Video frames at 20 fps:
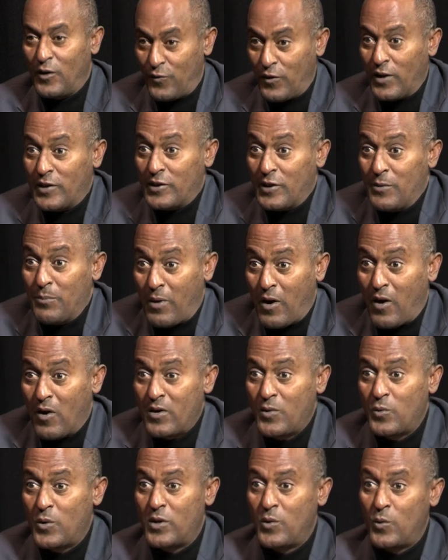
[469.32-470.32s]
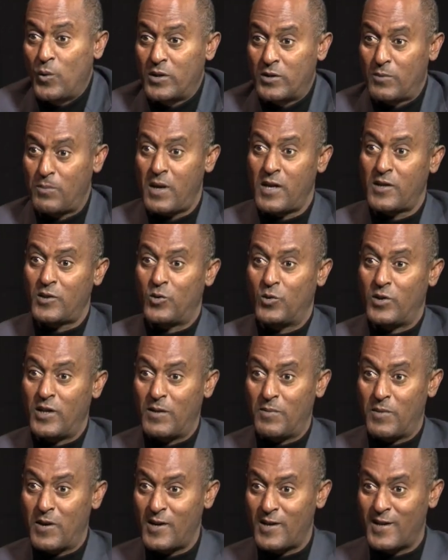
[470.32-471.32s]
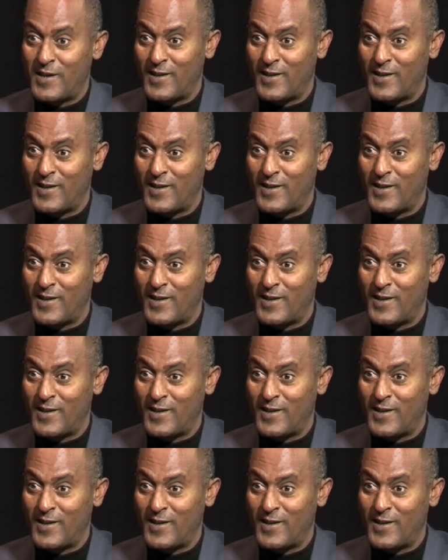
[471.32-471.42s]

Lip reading: You felt empowered when you went back to Denmark?